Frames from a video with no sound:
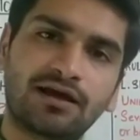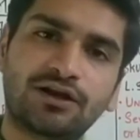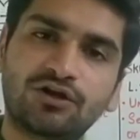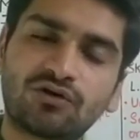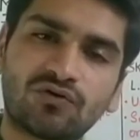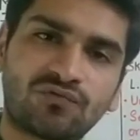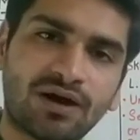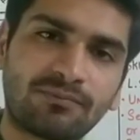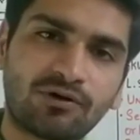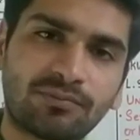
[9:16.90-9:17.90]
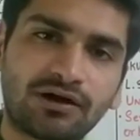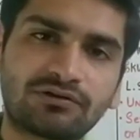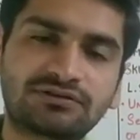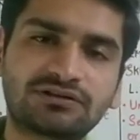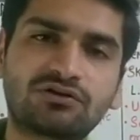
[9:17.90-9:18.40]

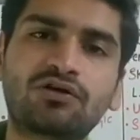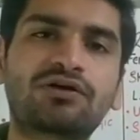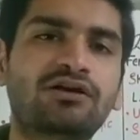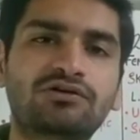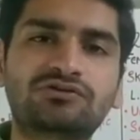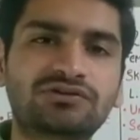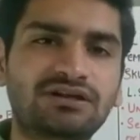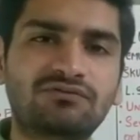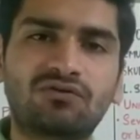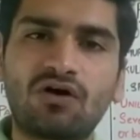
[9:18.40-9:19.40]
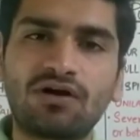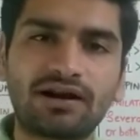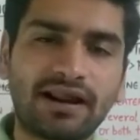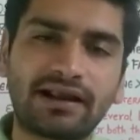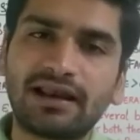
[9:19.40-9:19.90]
neurofibromatosis, or you can also say
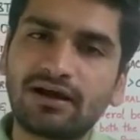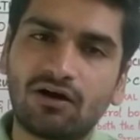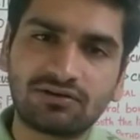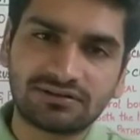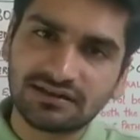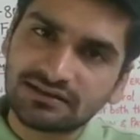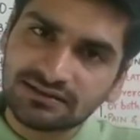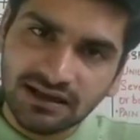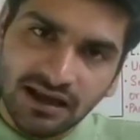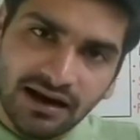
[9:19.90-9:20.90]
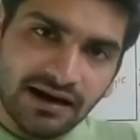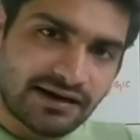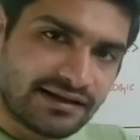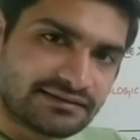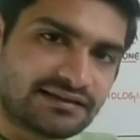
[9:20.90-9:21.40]
von Recklinghausen's
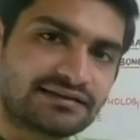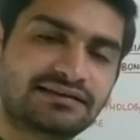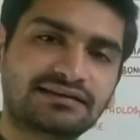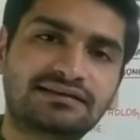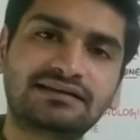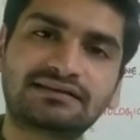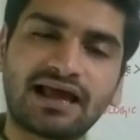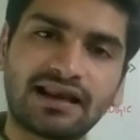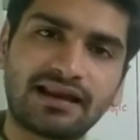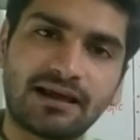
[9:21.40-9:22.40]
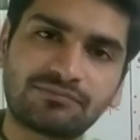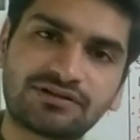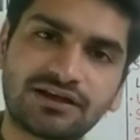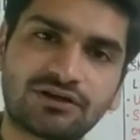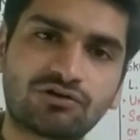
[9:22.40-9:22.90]
disease. This is an
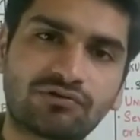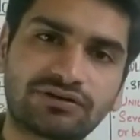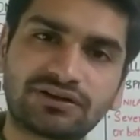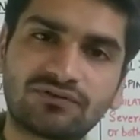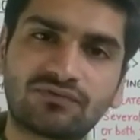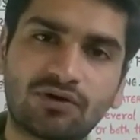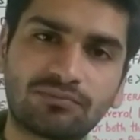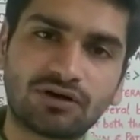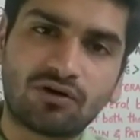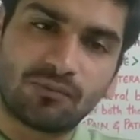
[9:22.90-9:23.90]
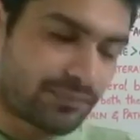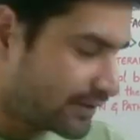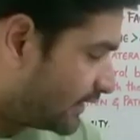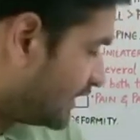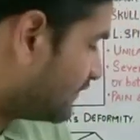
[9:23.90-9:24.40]
MCQ question from the
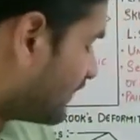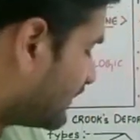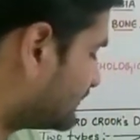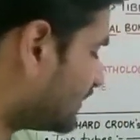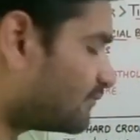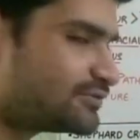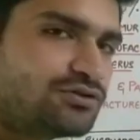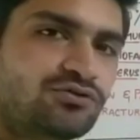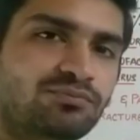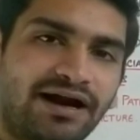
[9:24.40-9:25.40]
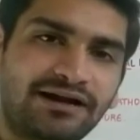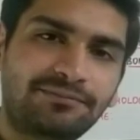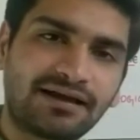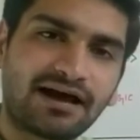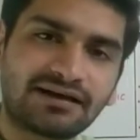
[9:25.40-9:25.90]
competitive exams. You
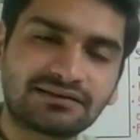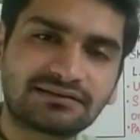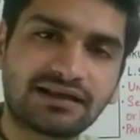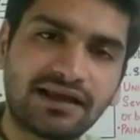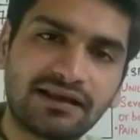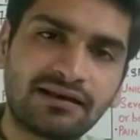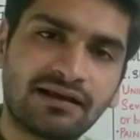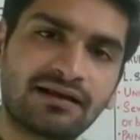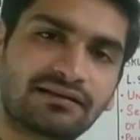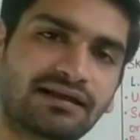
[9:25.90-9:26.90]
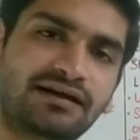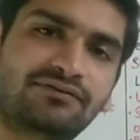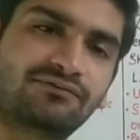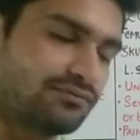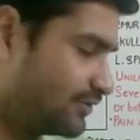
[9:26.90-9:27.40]
might be asked in
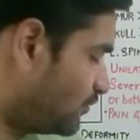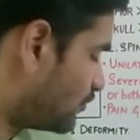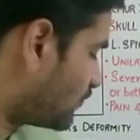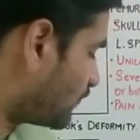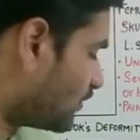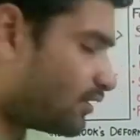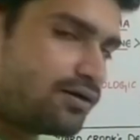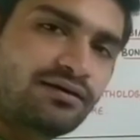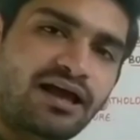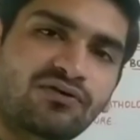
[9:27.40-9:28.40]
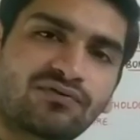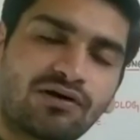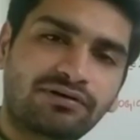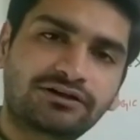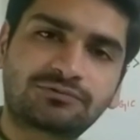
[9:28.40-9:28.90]
that cafe
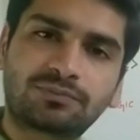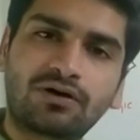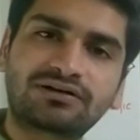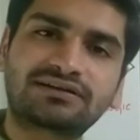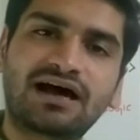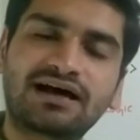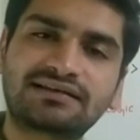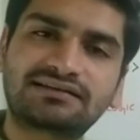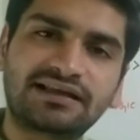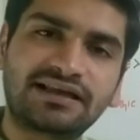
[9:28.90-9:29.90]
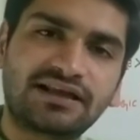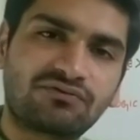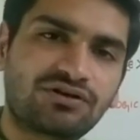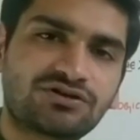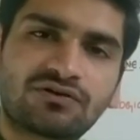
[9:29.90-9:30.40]
owlet spots are seen
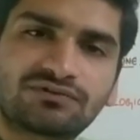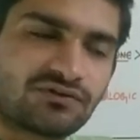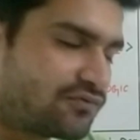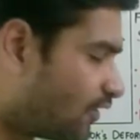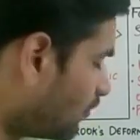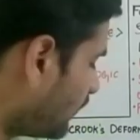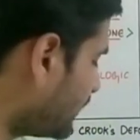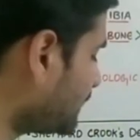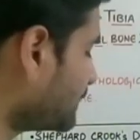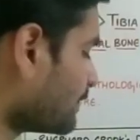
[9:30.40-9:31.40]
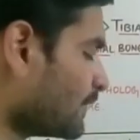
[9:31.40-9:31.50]
in which of the following.